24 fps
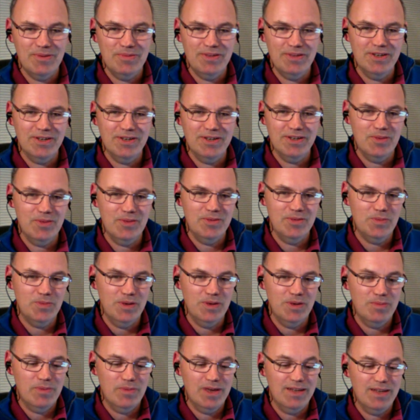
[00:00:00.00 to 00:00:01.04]
I remember the
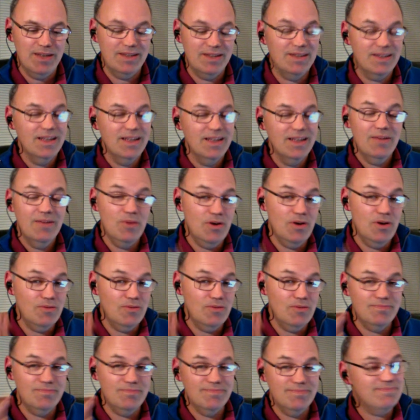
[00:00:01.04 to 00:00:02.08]
comments being made, and
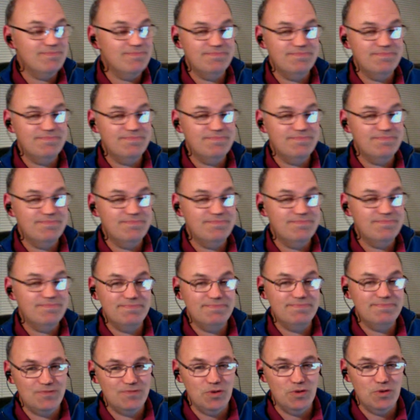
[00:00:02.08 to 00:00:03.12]
well,
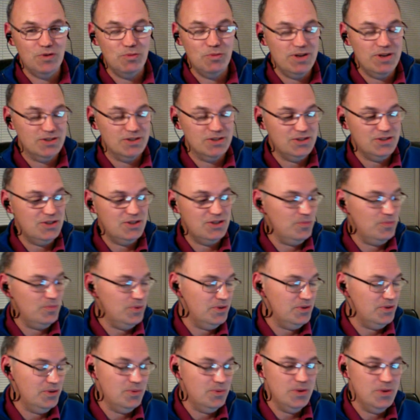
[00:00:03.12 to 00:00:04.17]
full full marks to
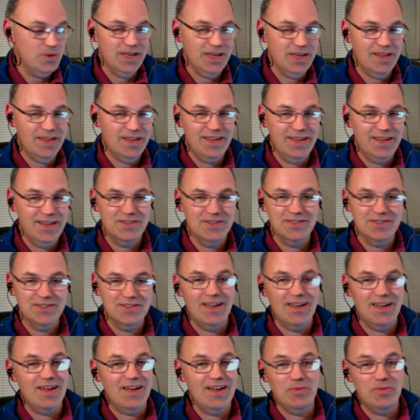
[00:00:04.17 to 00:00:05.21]
you putting your work out there
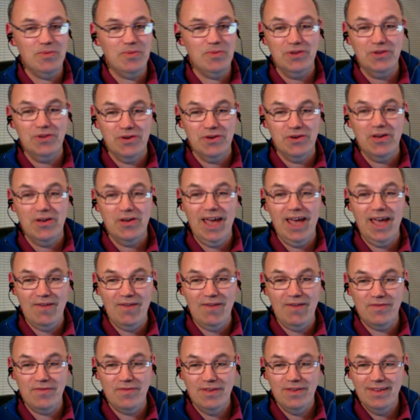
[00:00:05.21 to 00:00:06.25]
because I would not
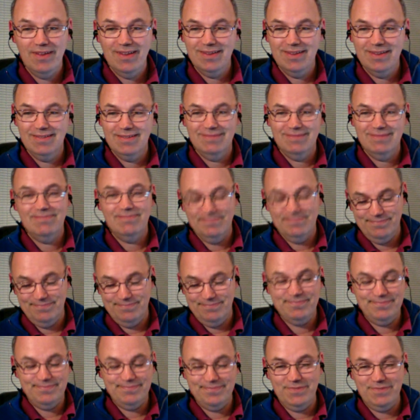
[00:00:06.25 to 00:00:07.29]
have
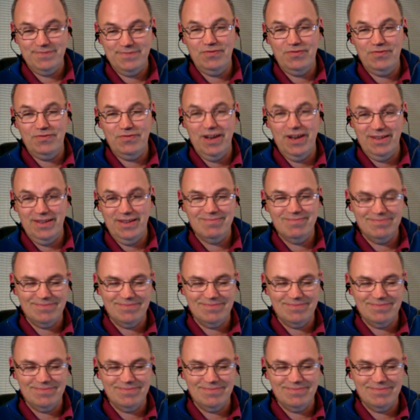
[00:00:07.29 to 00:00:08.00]
the front.